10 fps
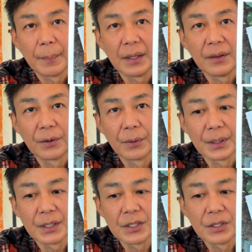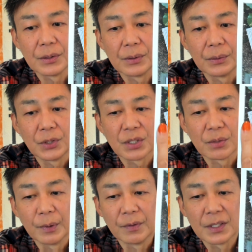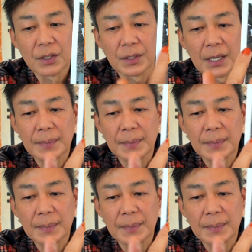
I'm either going to just remove this